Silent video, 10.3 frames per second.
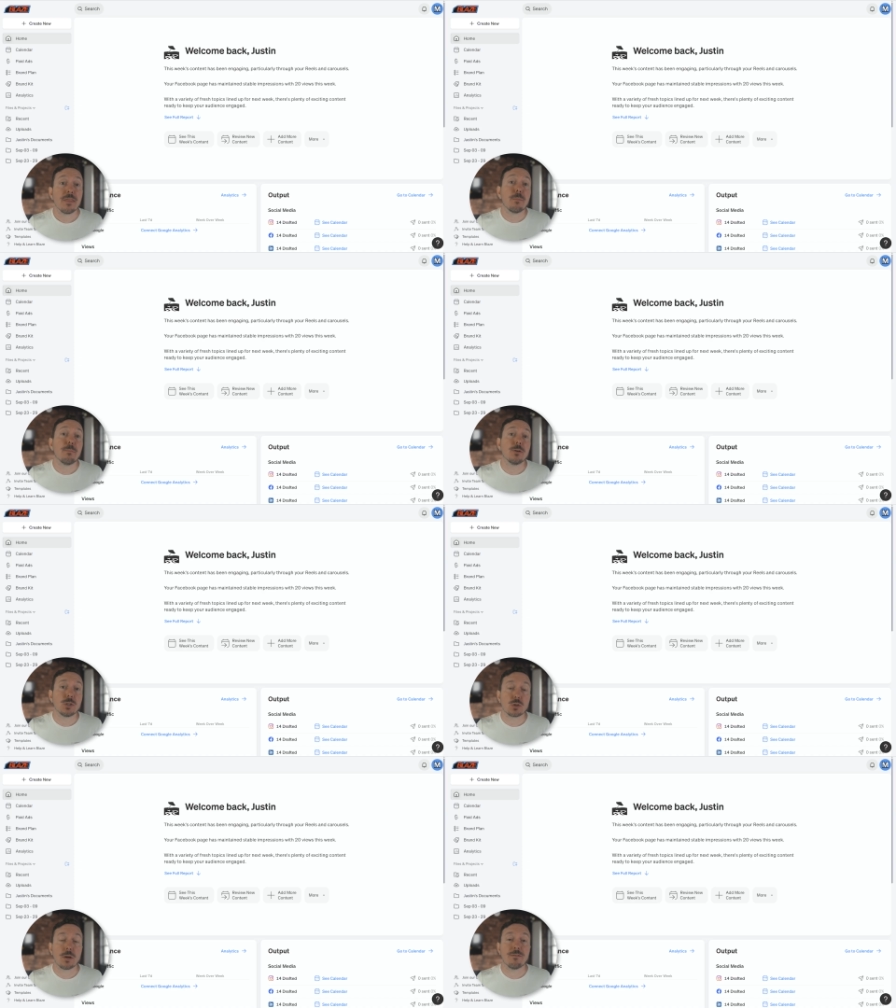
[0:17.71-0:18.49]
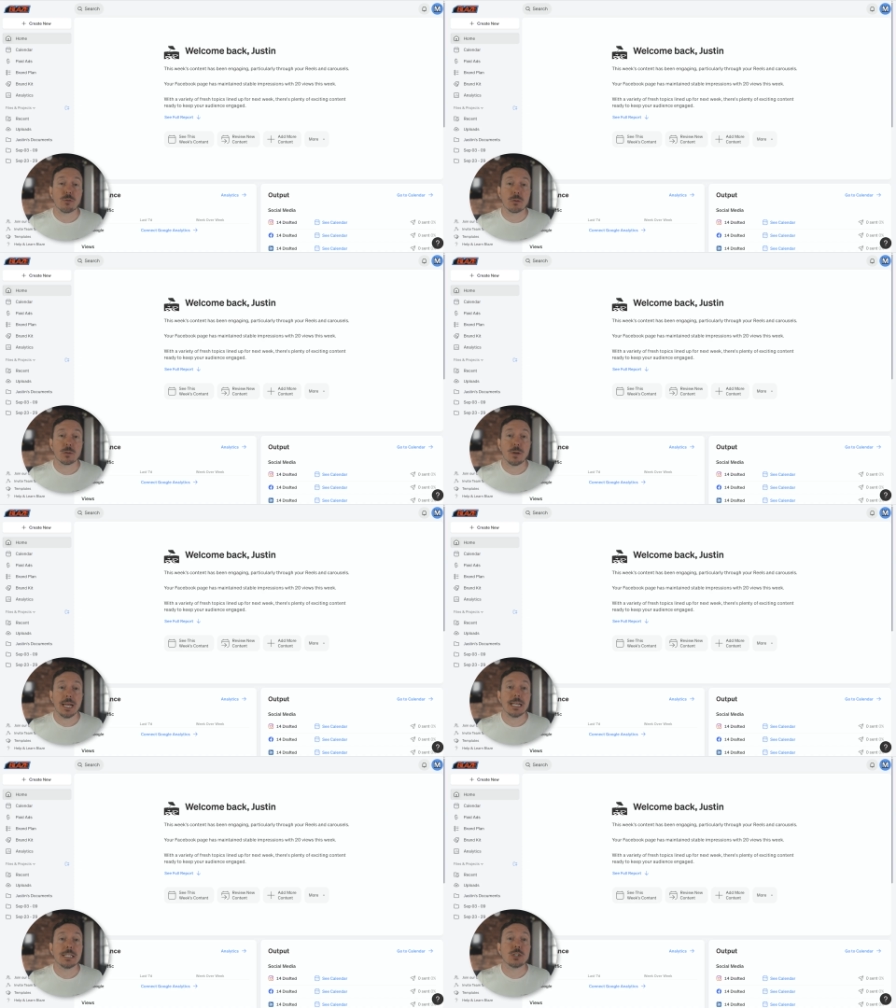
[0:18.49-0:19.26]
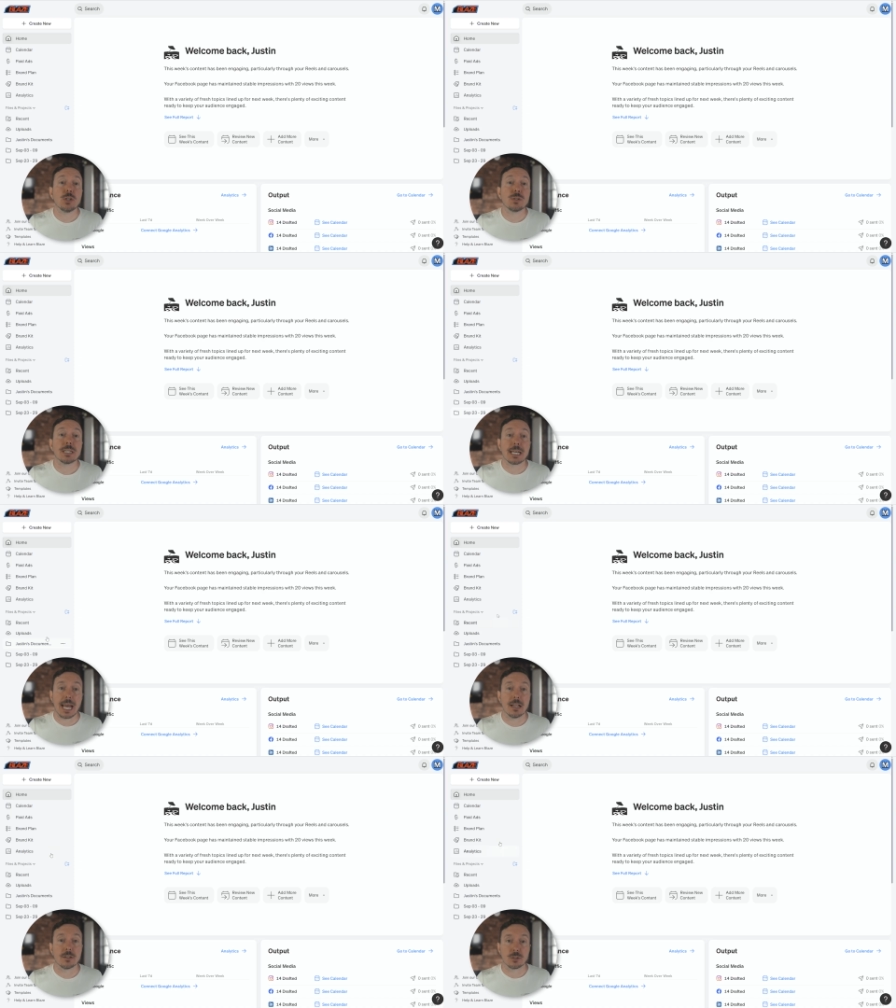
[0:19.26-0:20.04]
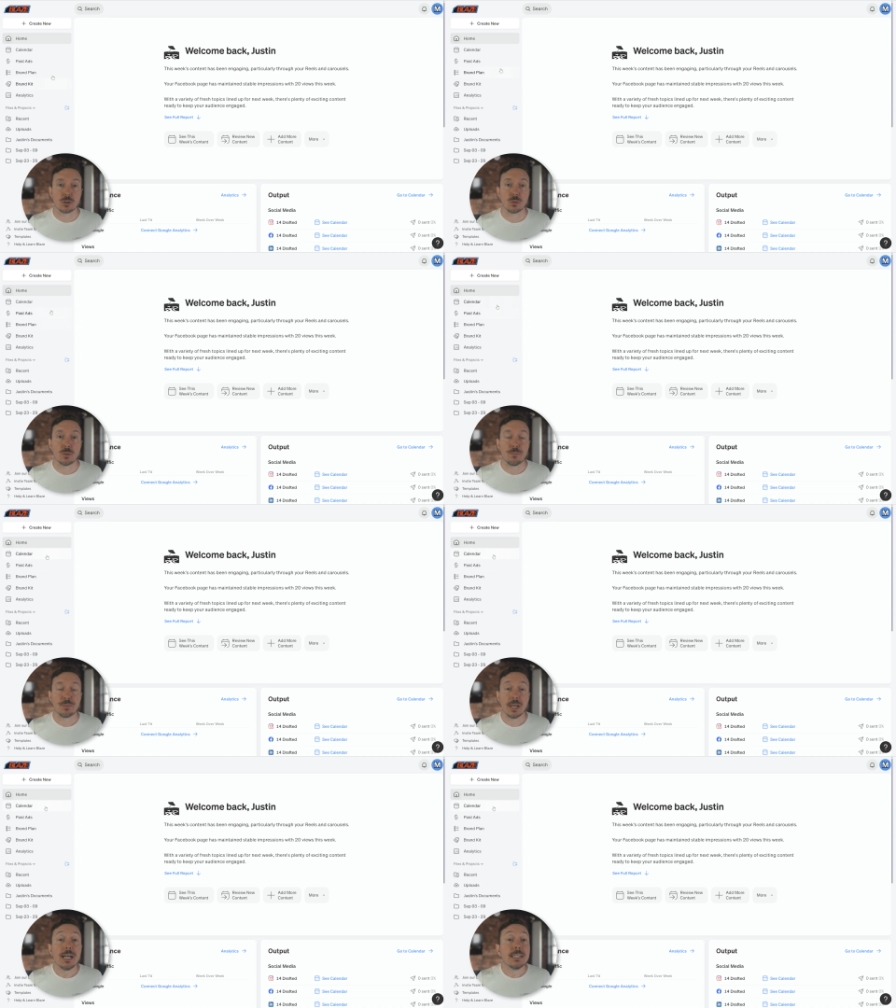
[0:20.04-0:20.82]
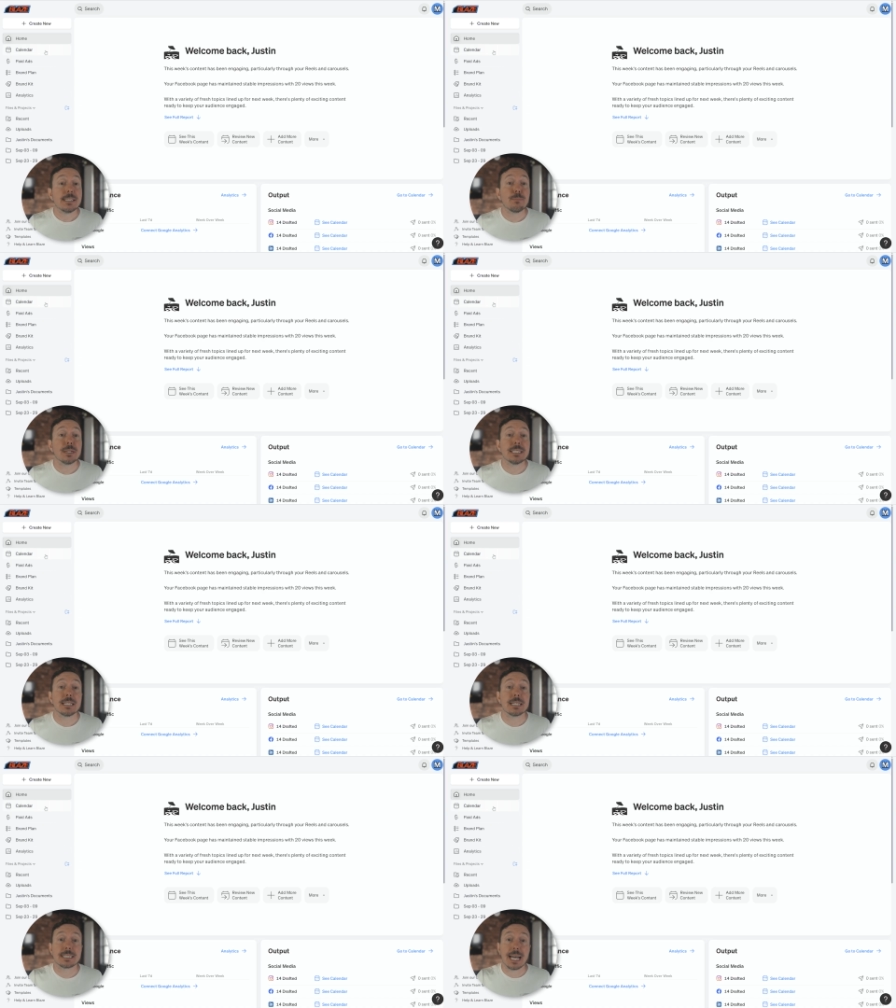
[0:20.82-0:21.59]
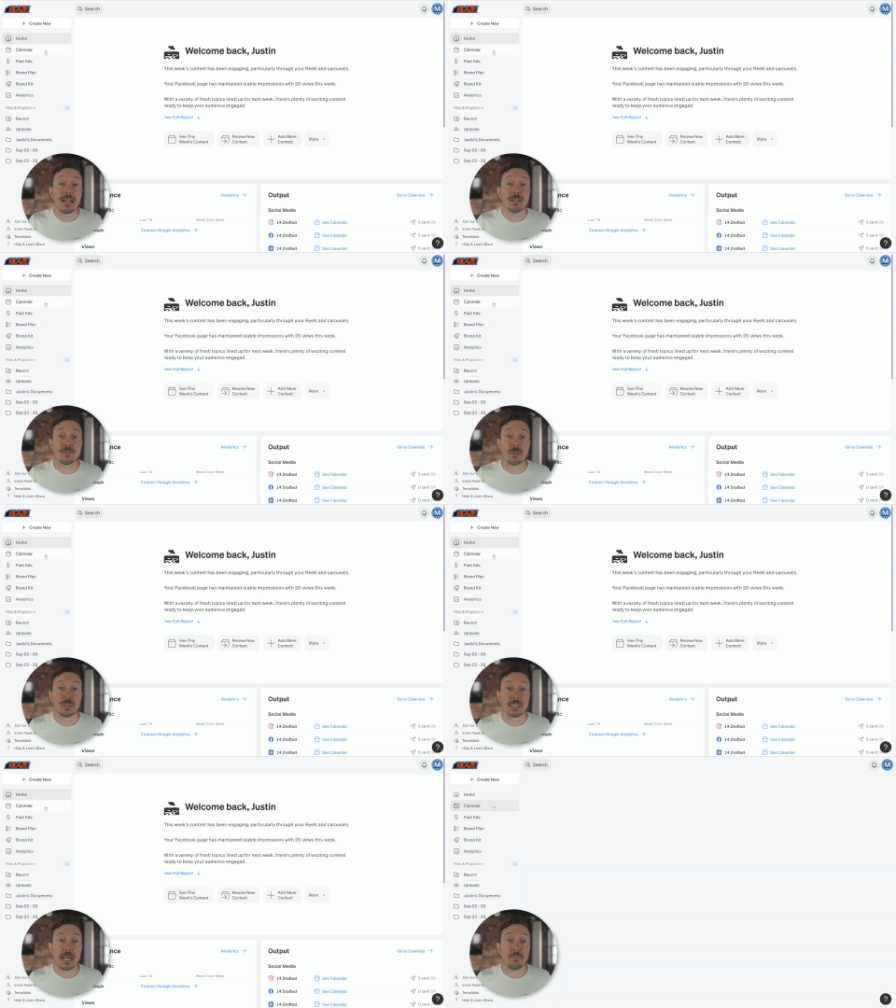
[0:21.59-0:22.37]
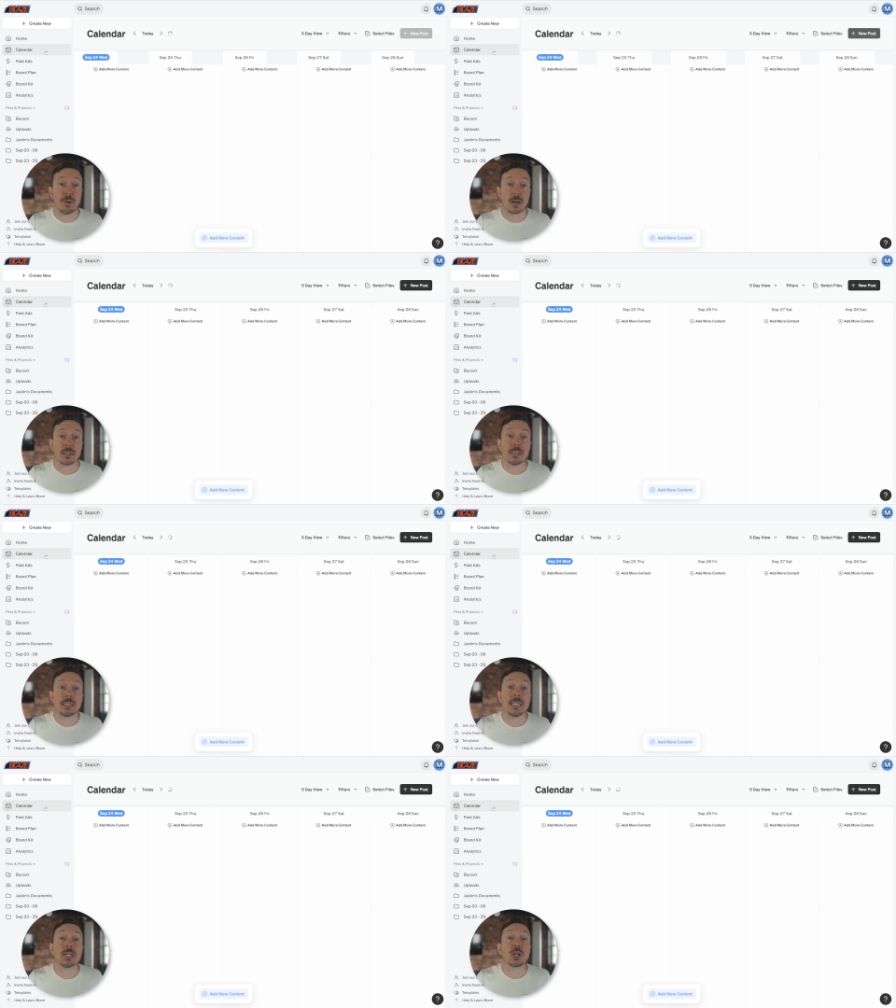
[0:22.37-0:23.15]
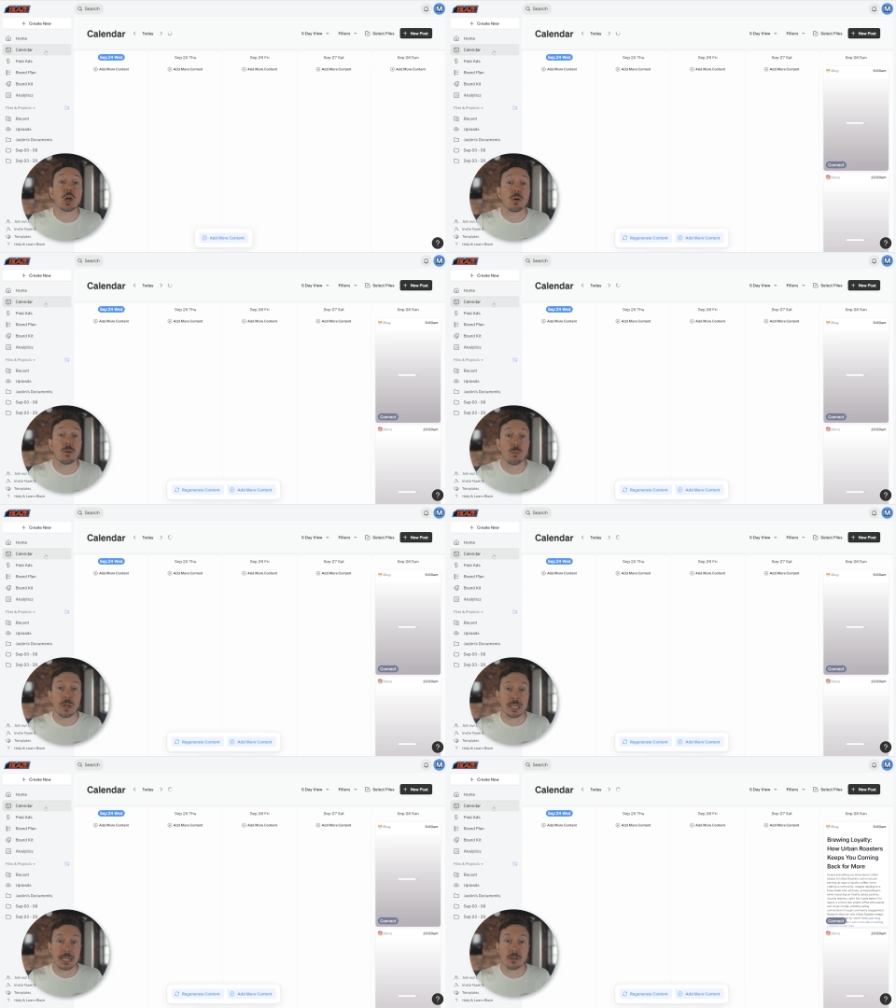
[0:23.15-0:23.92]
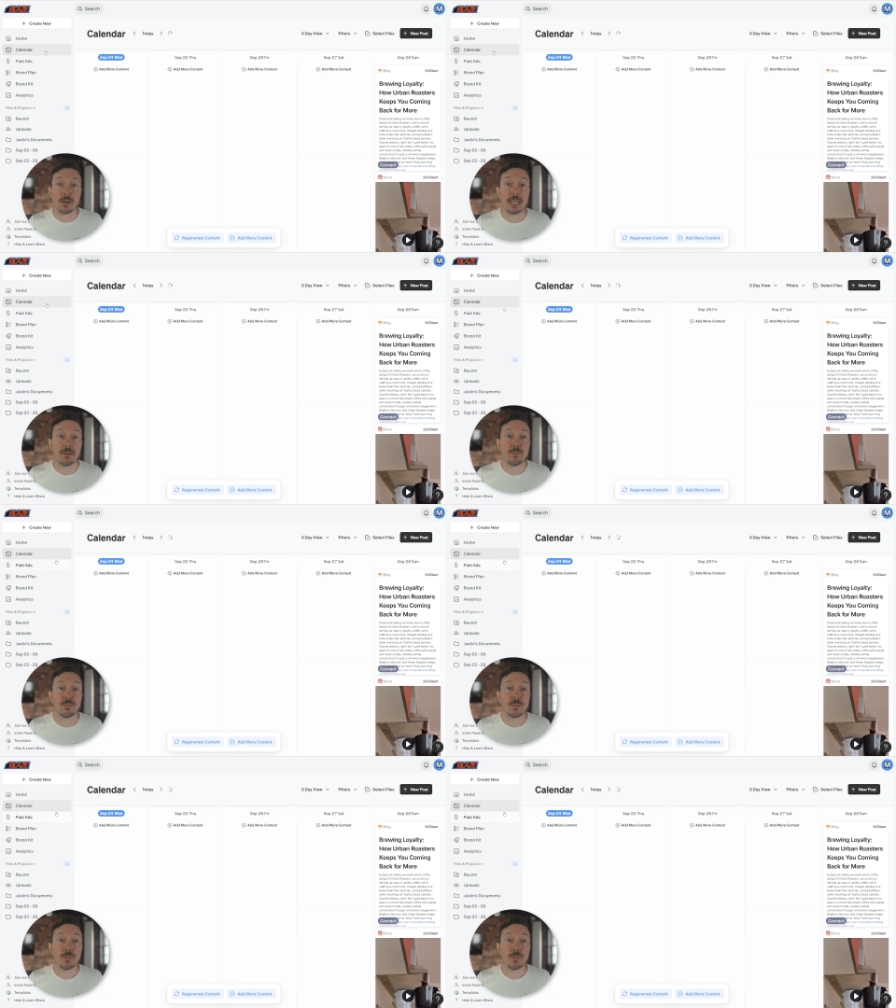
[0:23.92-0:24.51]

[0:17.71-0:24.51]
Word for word: The most straightforward way is using the calendar tool. Simply select calendar from the sidebar to see the current week that you're in.